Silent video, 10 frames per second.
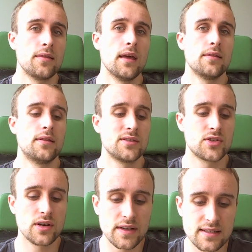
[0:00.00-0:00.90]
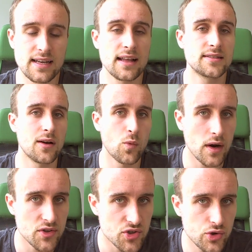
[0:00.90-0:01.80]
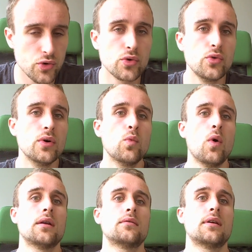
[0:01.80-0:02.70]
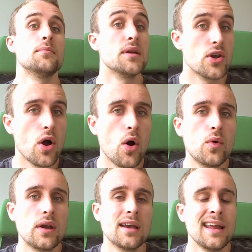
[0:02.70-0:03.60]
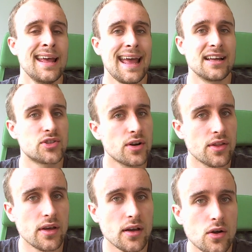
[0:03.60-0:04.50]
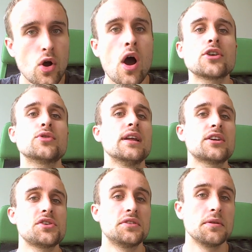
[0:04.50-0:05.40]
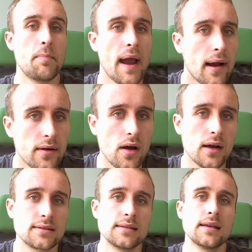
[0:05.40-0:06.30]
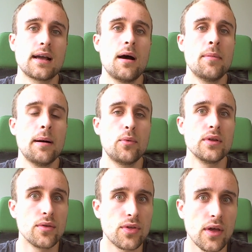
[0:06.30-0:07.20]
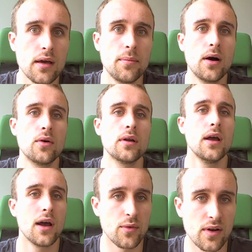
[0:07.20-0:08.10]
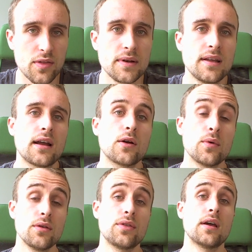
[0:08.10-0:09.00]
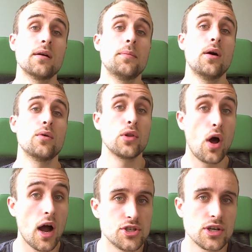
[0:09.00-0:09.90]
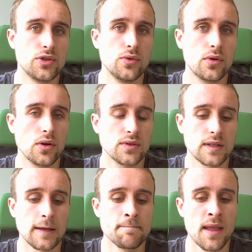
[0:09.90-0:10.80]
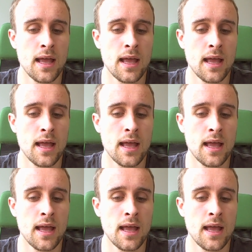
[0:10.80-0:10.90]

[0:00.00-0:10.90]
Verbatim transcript: the, the sort of extents on what is true and what can be known and, and sort of the contradictions and paradoxes that come up when you think about arithmetic or when you think about logic too closely.